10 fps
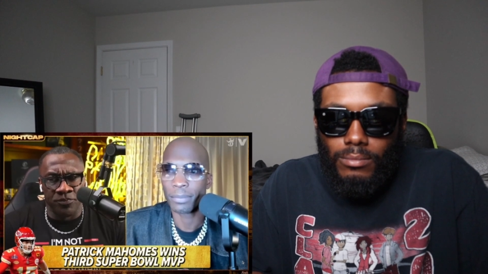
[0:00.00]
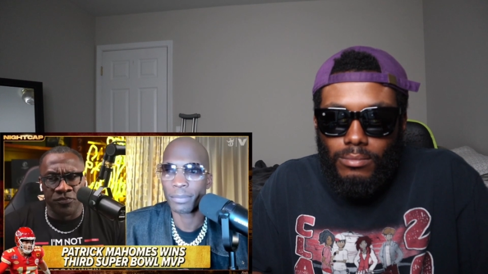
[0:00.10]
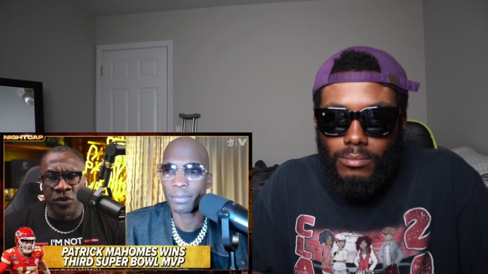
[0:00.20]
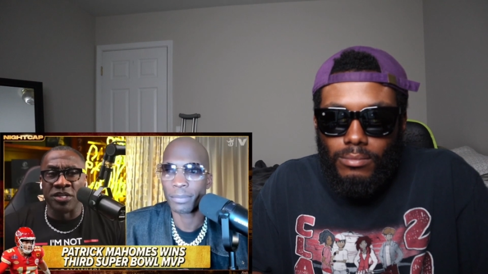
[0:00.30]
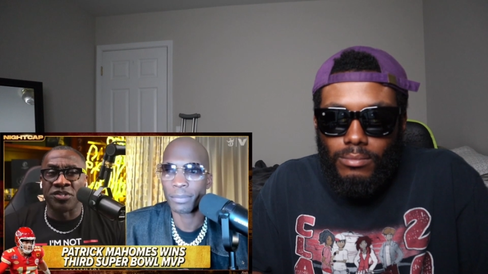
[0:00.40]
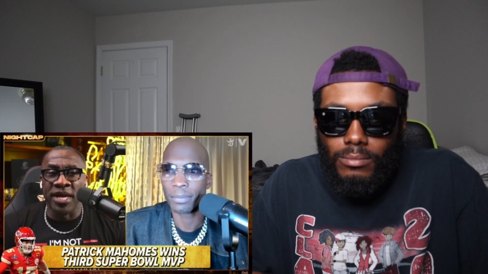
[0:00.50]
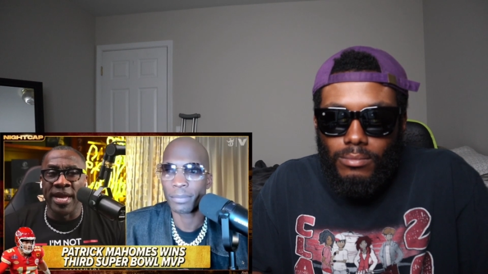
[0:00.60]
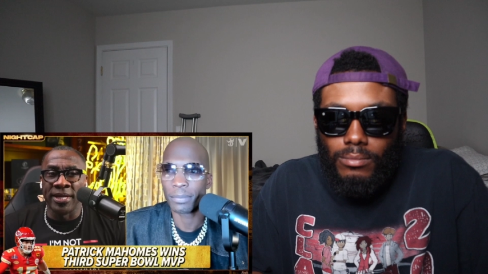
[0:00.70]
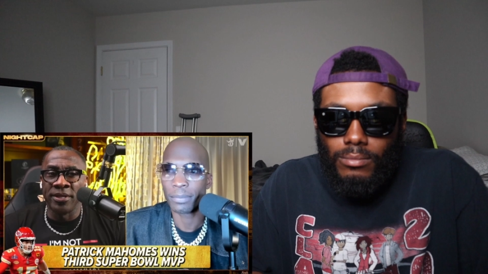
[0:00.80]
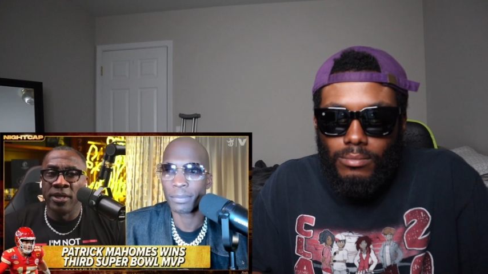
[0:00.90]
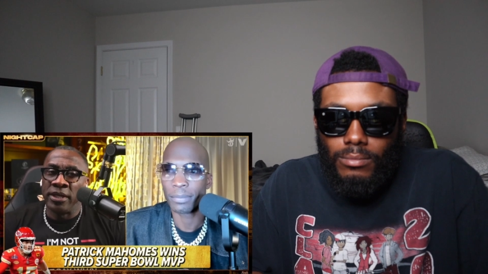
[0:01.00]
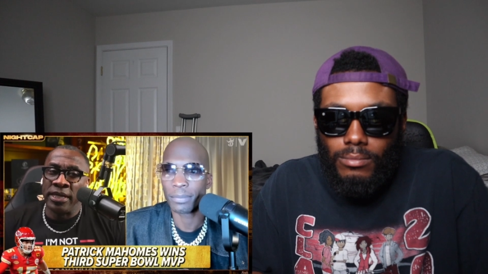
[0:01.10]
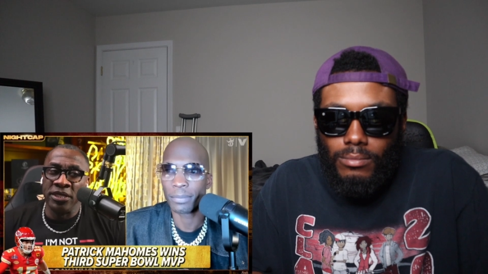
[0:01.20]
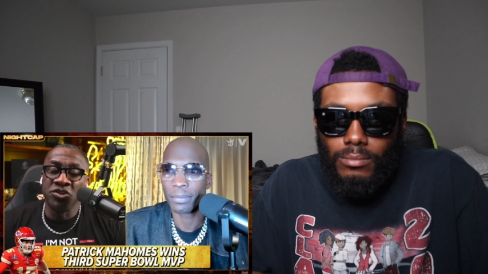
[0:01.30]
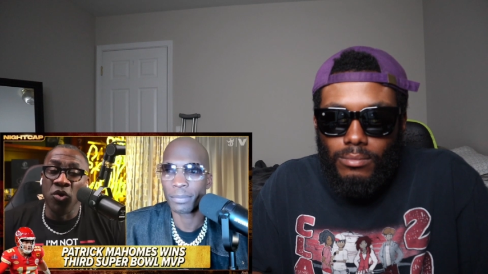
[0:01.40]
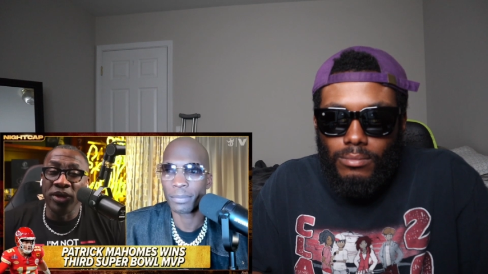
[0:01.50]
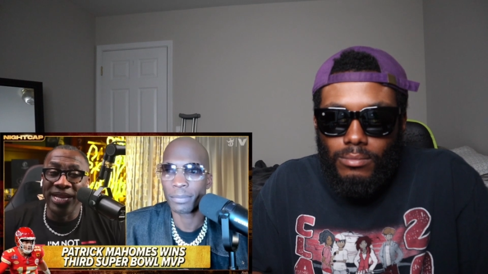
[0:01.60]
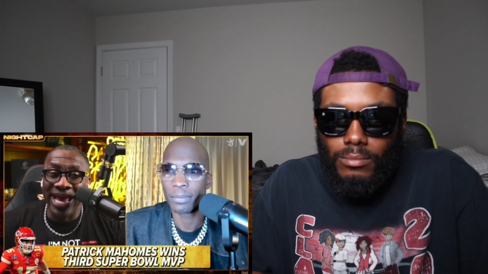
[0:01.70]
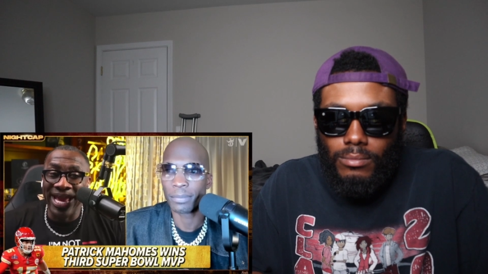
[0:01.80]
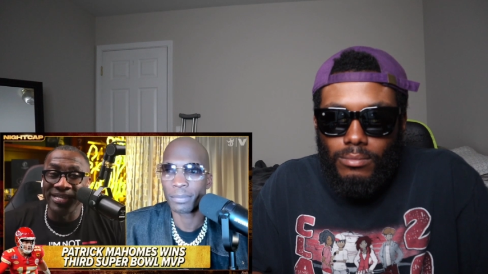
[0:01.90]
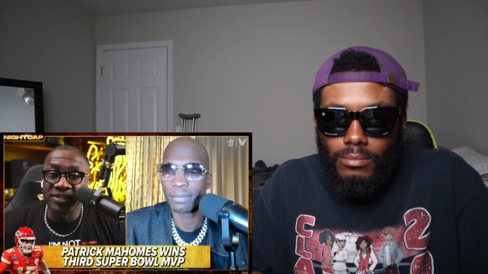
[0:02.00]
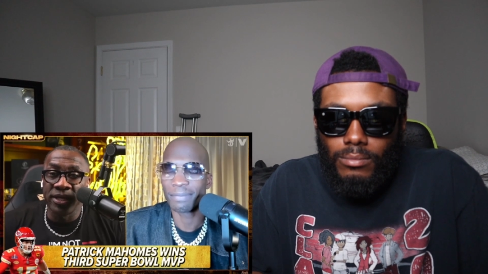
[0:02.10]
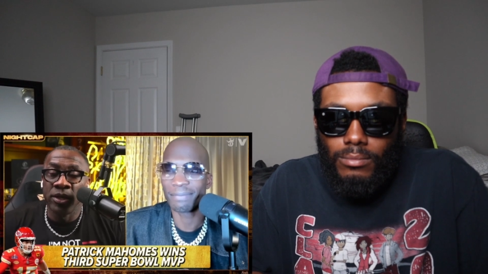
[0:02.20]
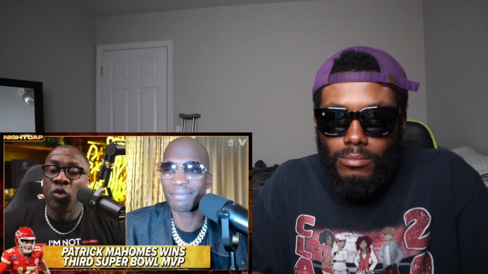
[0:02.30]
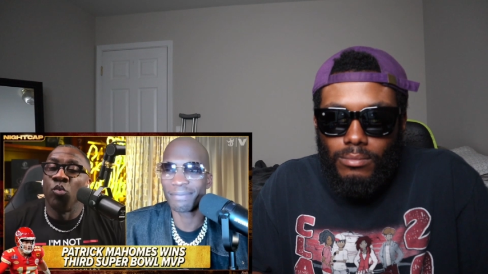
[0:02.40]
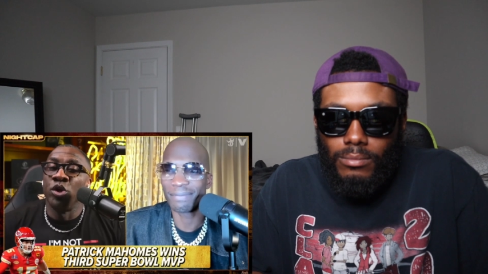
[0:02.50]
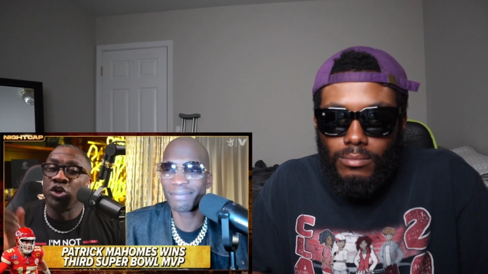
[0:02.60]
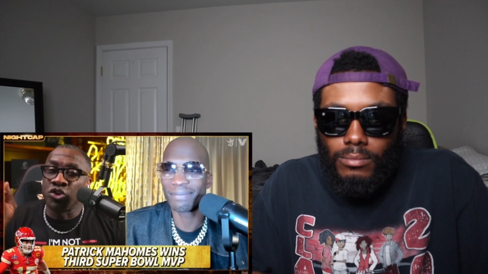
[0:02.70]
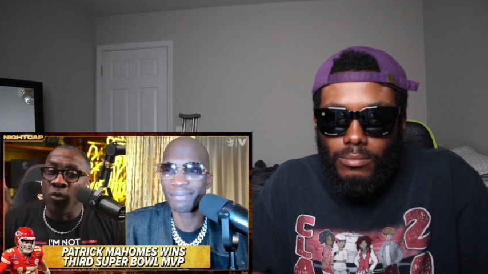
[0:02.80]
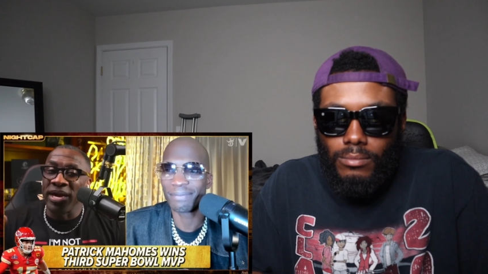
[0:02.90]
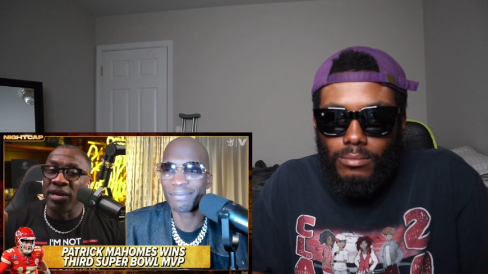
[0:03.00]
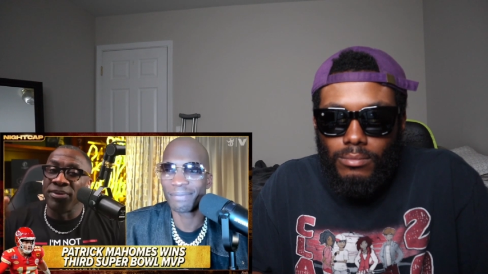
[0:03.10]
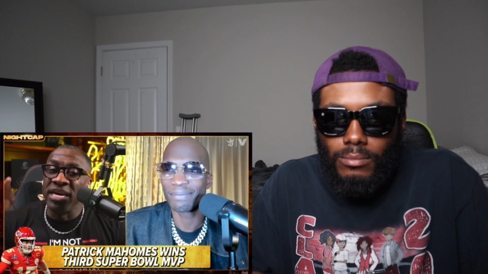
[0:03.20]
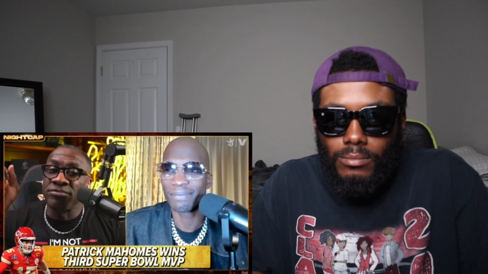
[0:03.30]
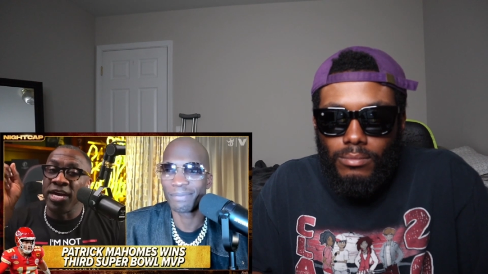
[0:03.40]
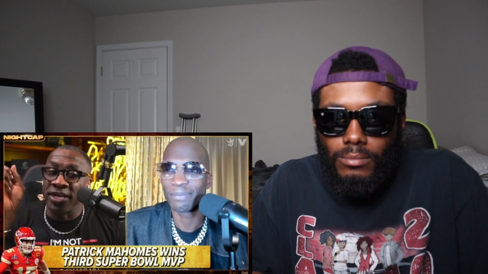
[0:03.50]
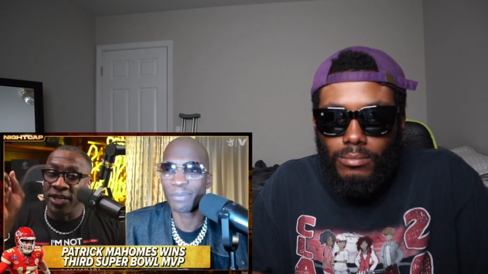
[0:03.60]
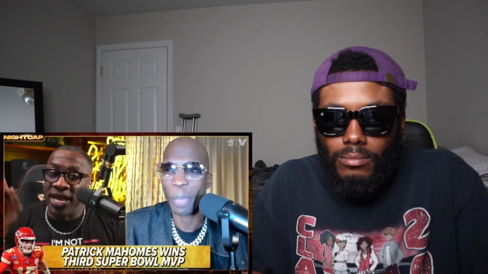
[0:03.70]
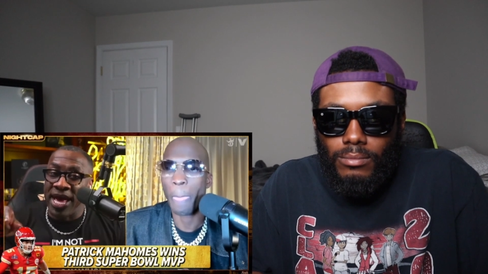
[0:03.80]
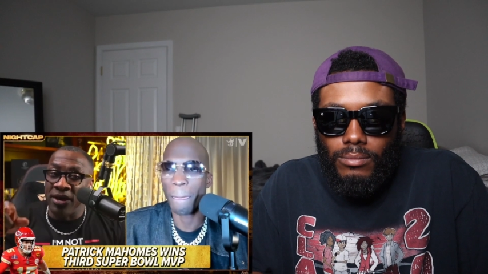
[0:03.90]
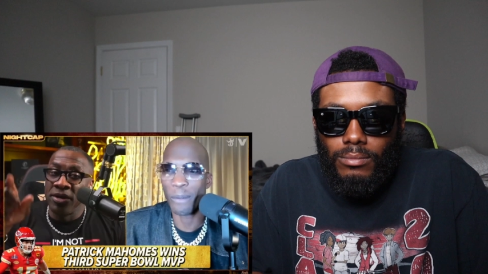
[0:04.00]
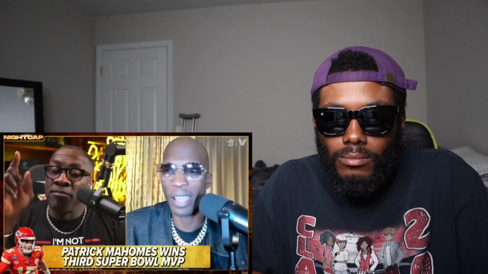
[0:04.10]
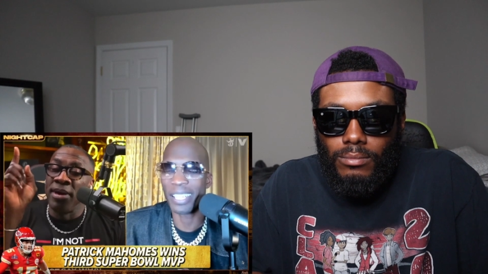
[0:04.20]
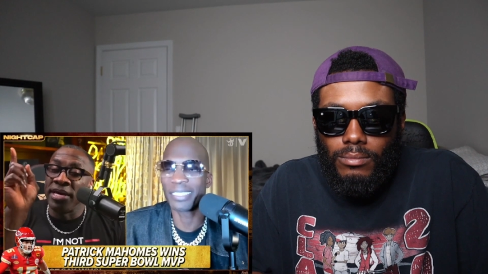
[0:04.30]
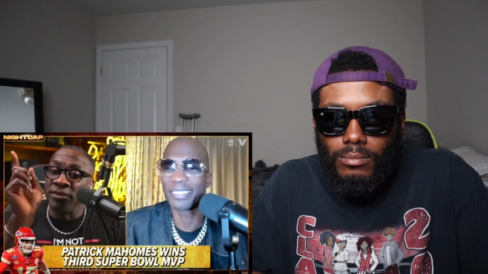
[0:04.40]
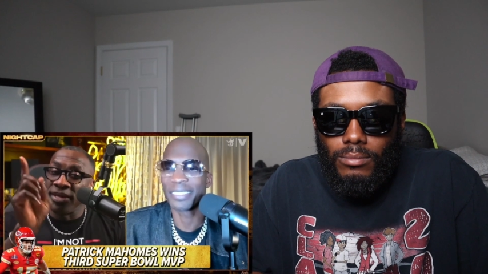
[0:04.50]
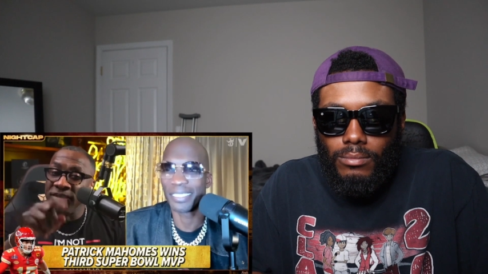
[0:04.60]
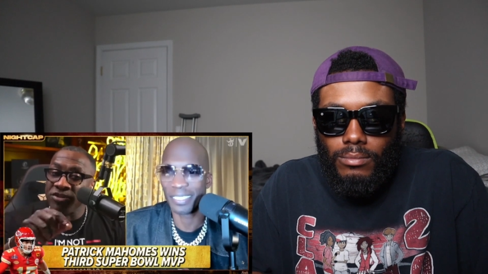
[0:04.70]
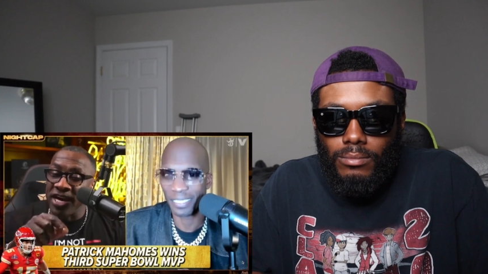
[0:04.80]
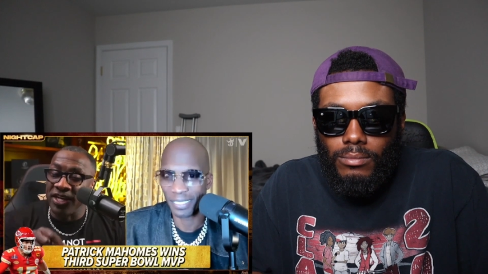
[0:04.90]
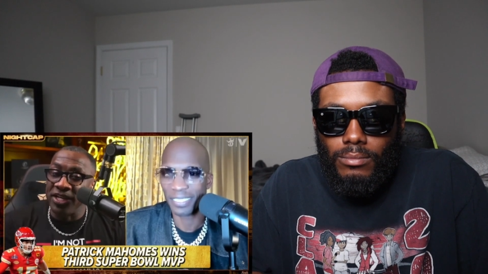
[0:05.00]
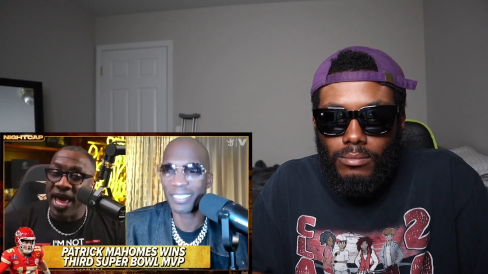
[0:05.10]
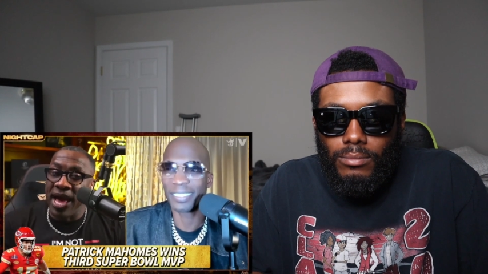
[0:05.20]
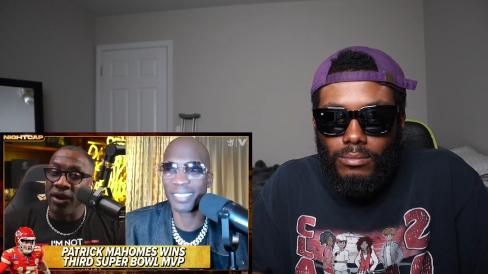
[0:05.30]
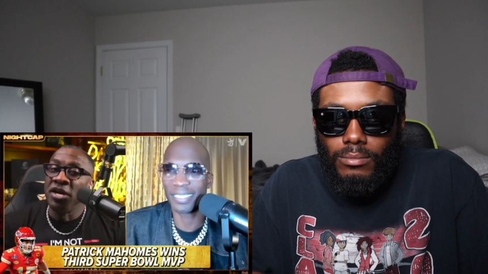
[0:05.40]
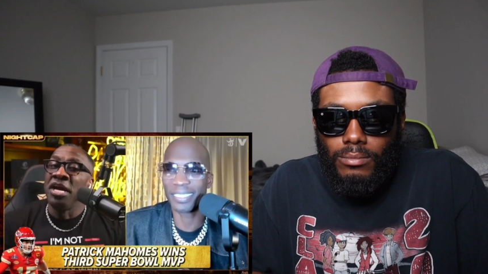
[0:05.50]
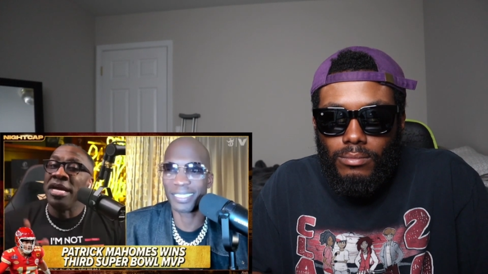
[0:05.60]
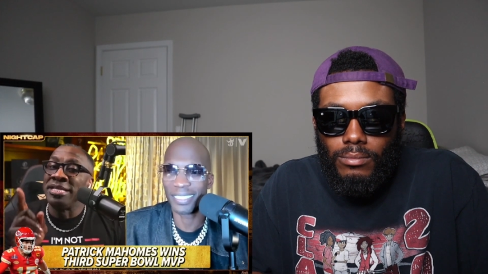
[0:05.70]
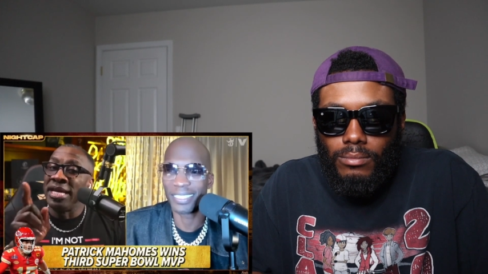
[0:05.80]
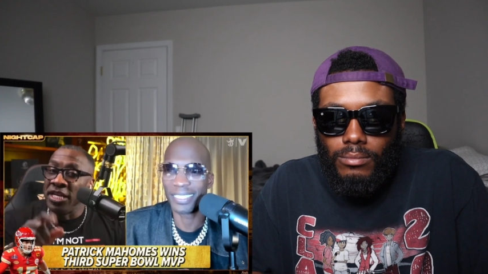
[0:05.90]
Speaker 1: is saying he's gonna get antsy. Mm-hmm. We're just gonna make him keep checking it down. Right. Making him keep checking it down. Mm-hmm. And then he's